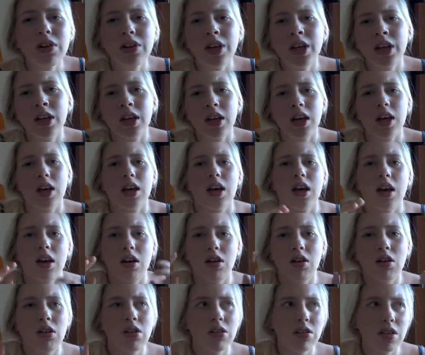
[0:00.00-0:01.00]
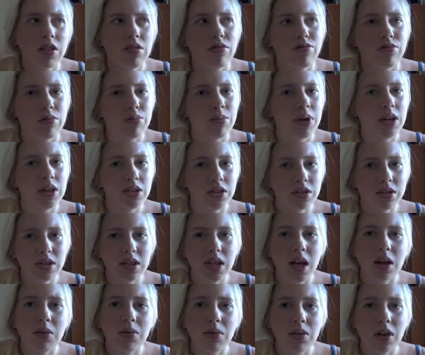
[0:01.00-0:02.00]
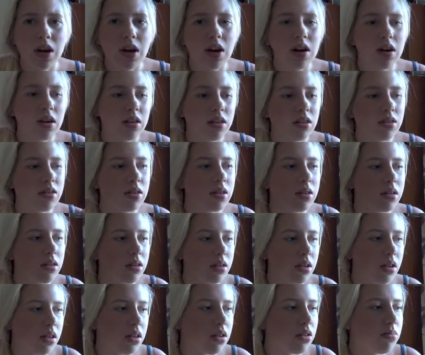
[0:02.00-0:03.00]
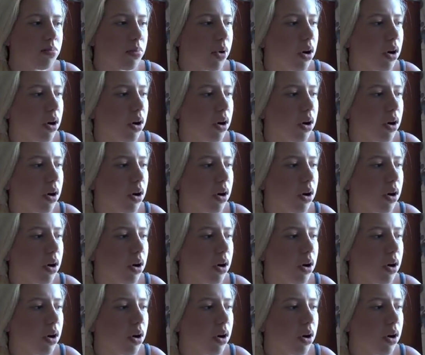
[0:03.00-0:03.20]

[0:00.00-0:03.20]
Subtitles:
will link all the information down there in the